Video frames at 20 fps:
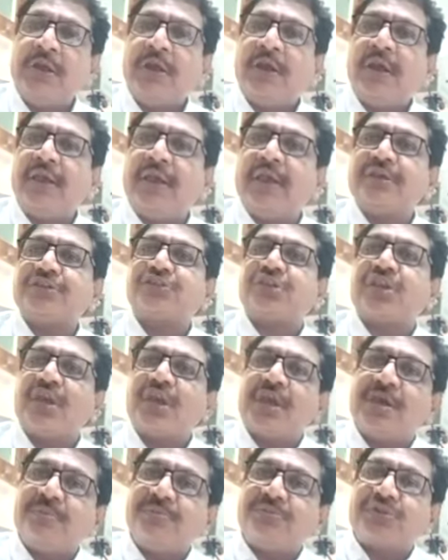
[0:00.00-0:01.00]

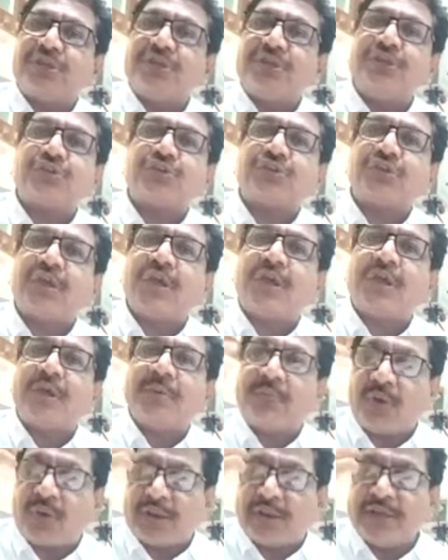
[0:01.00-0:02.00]
ASM, CSM,
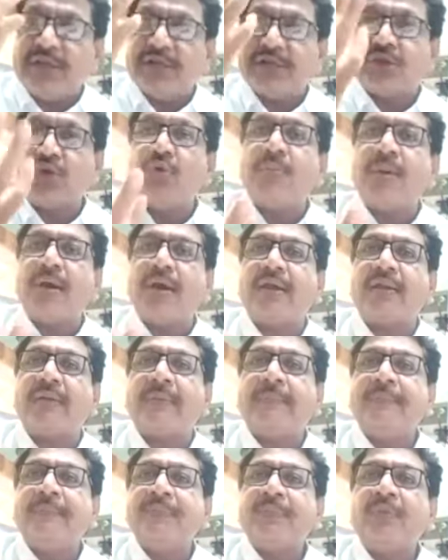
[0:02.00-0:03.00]
or any tumor,
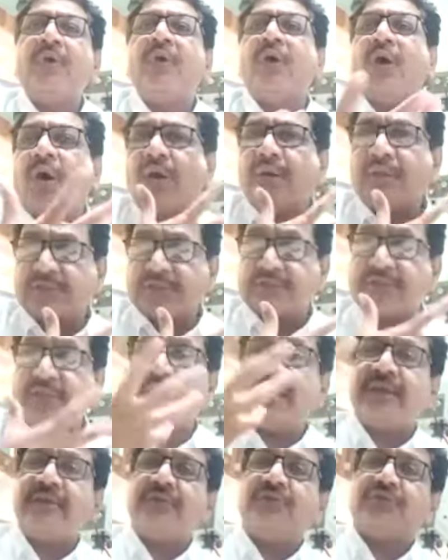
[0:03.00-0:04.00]
or
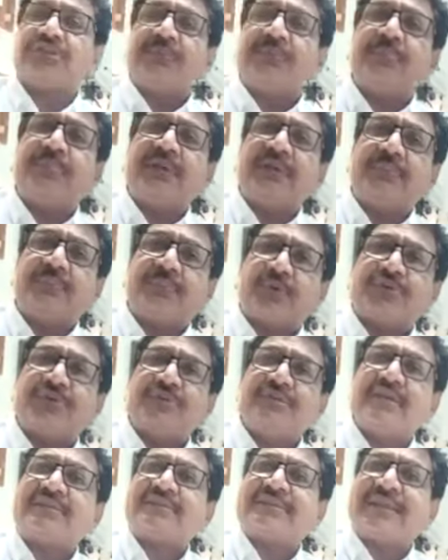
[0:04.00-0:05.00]
say simple
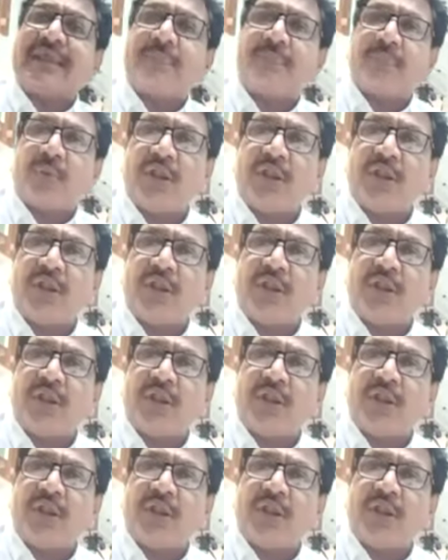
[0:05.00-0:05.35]
procedures like